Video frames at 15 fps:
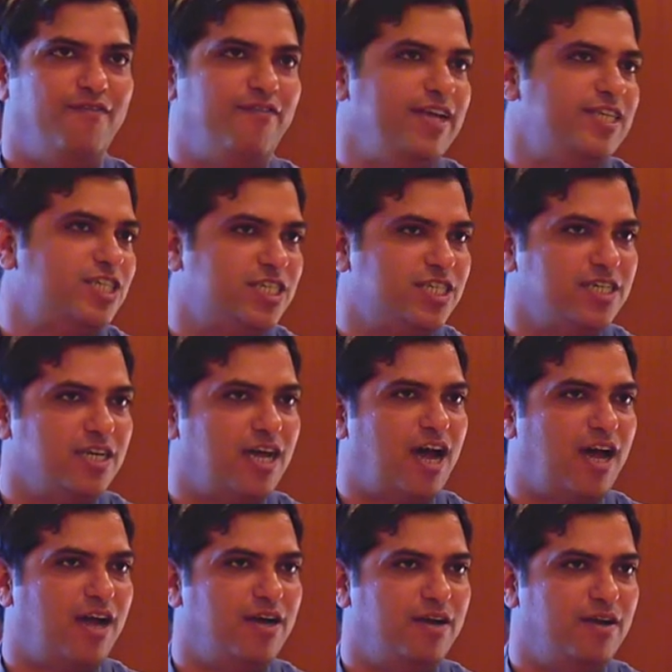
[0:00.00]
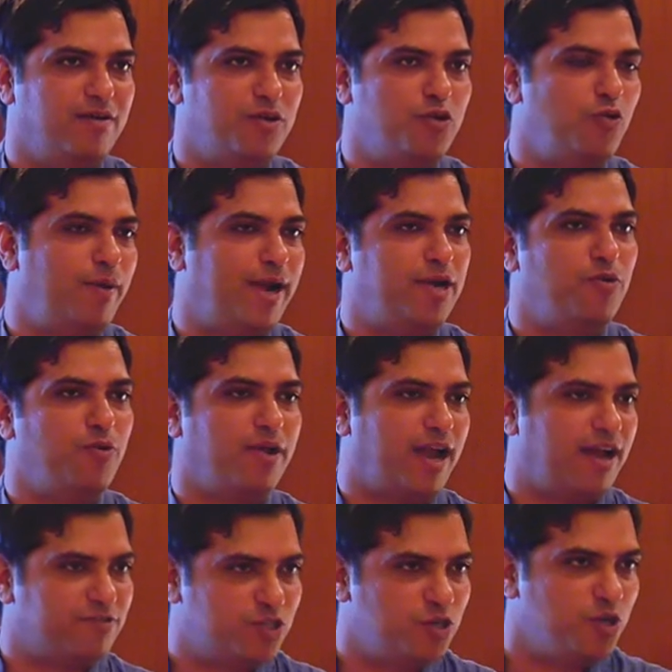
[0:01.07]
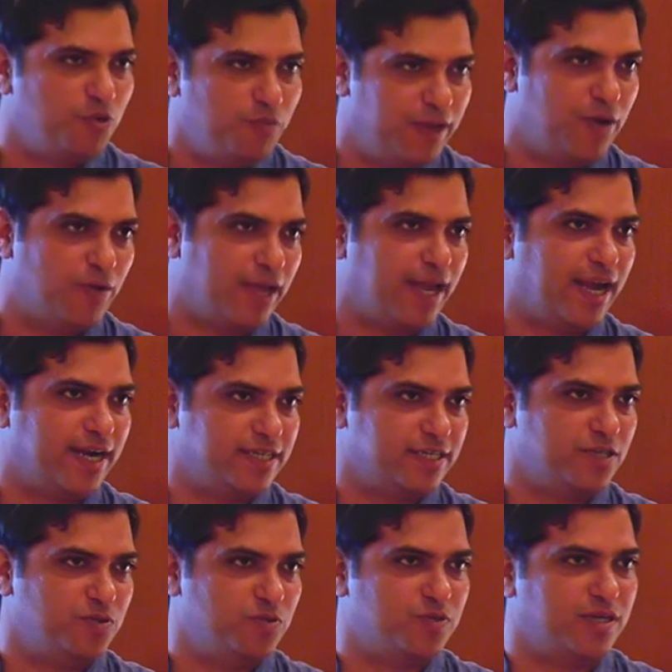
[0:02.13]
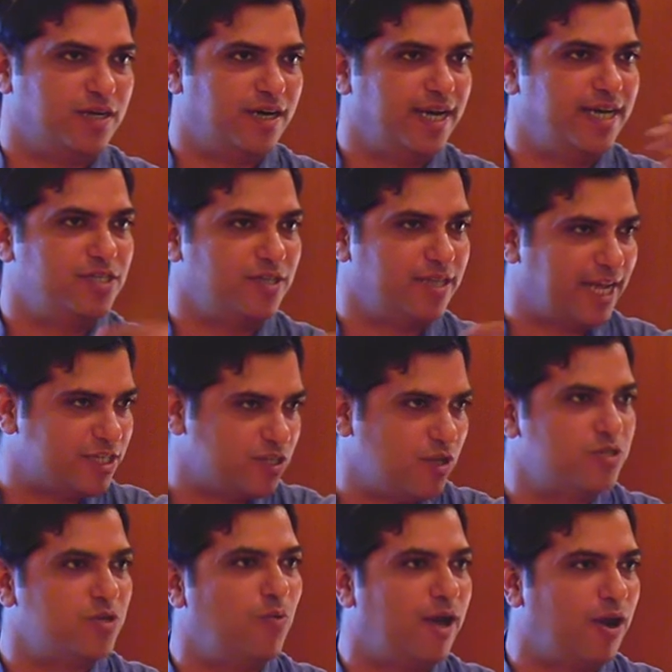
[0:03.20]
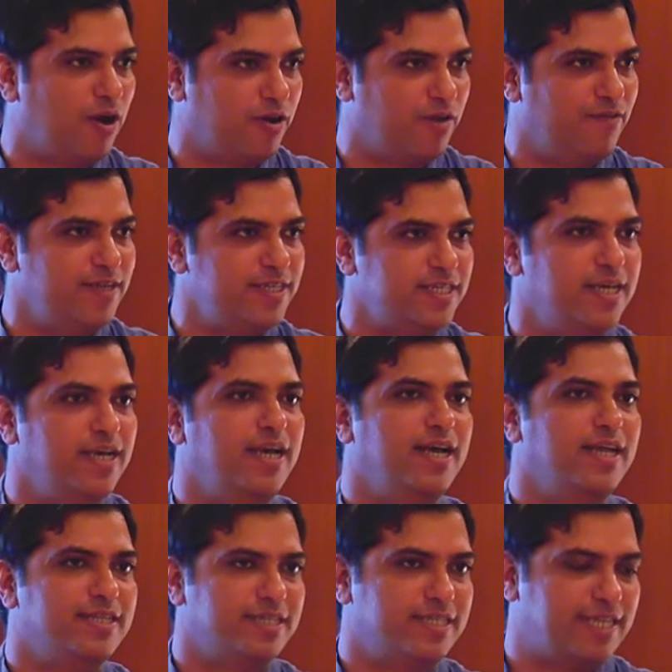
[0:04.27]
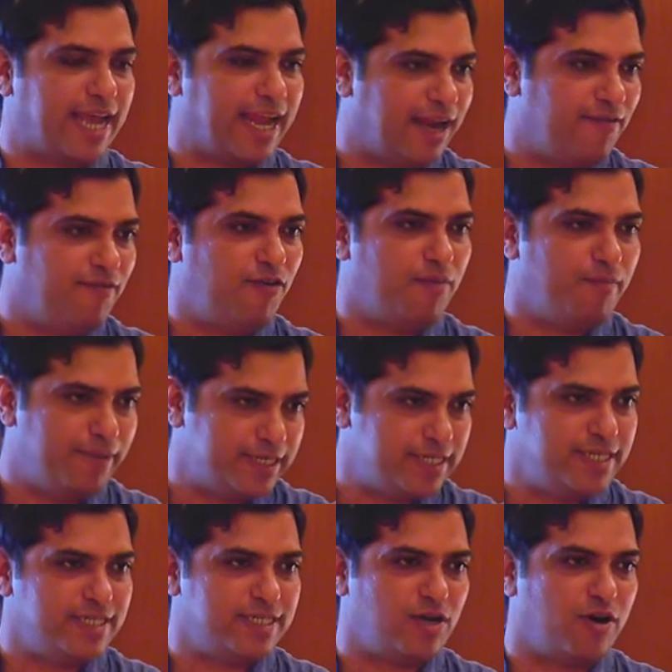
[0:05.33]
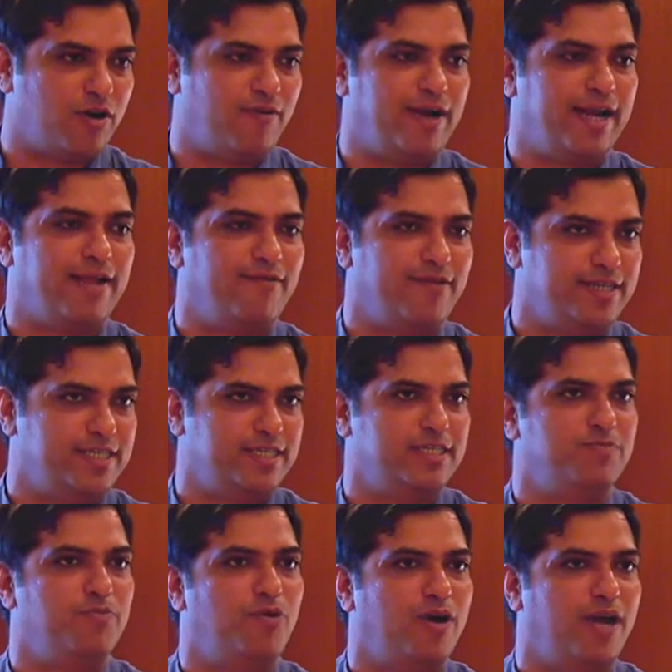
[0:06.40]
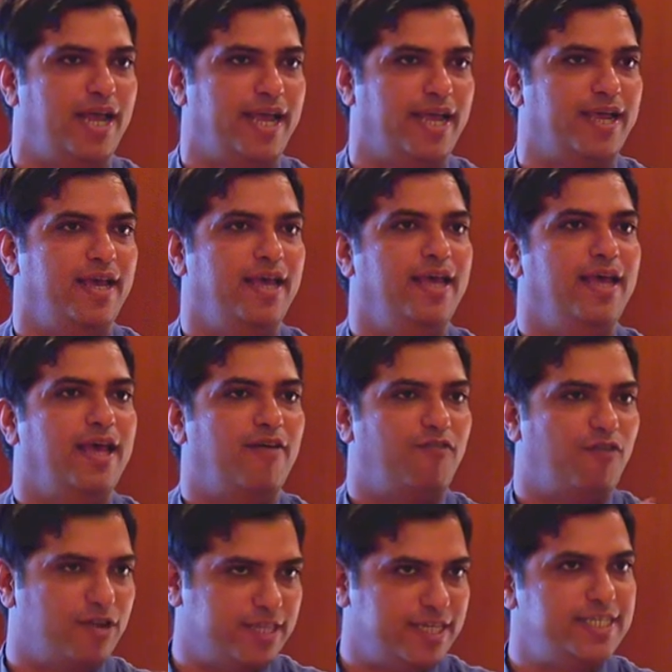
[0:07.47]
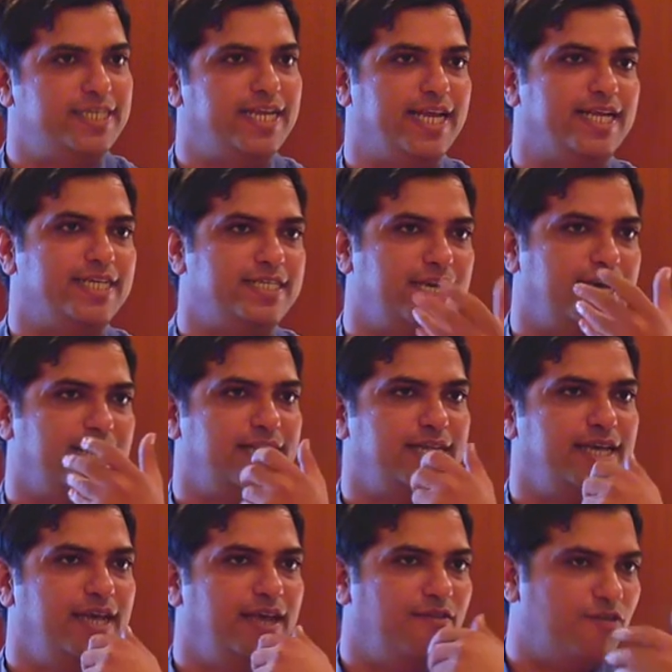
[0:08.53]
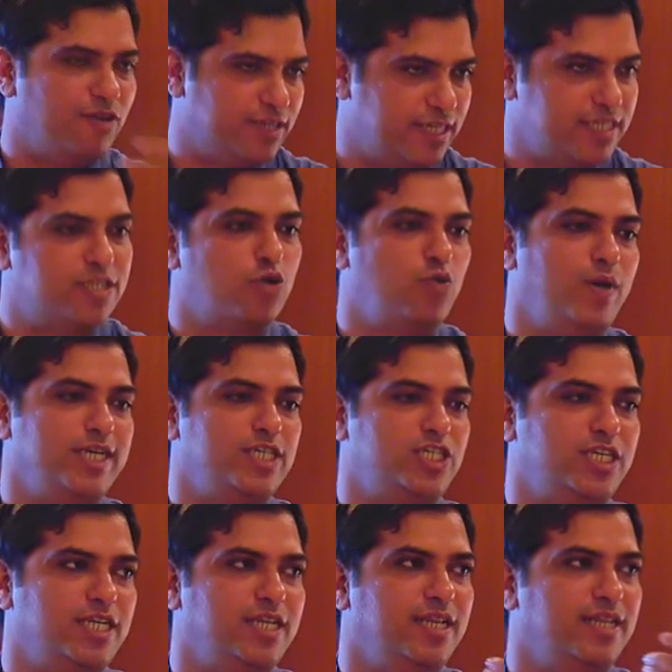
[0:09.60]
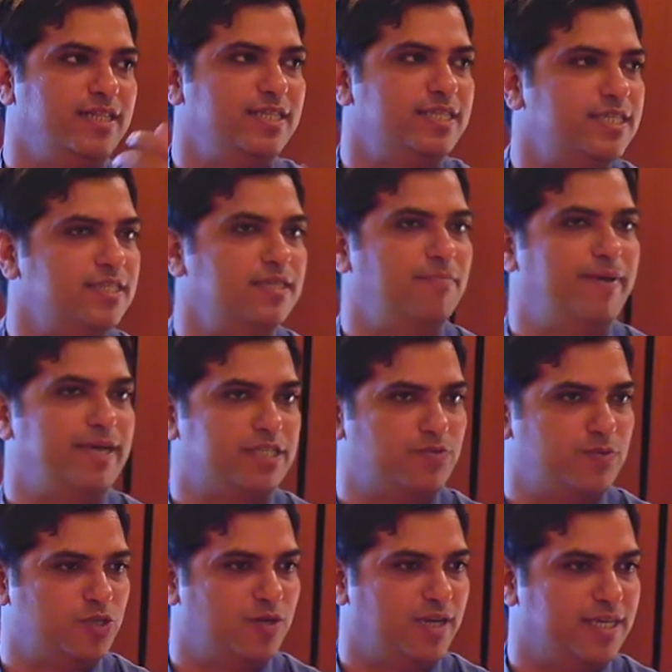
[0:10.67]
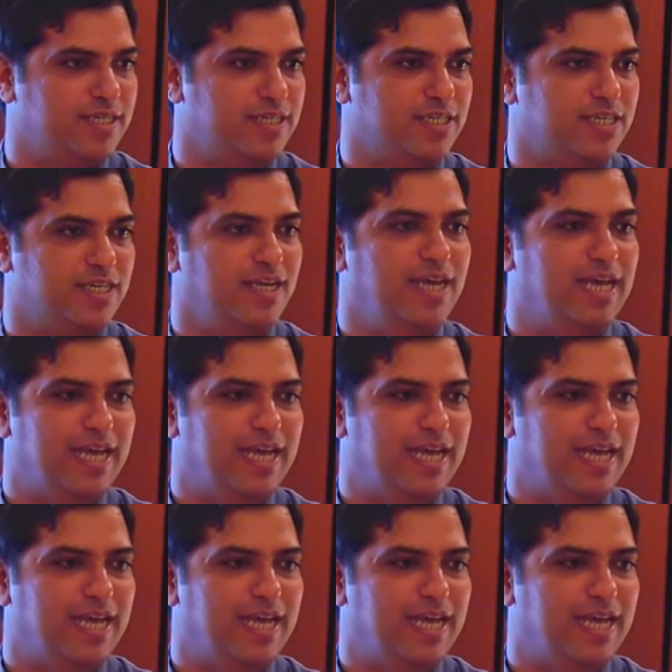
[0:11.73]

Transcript: which two by two graph should you be looking at as a user, right? So that's also one AutoViz. The second for business, automatic viz is more like for this data set, for this question, this is the best visualization.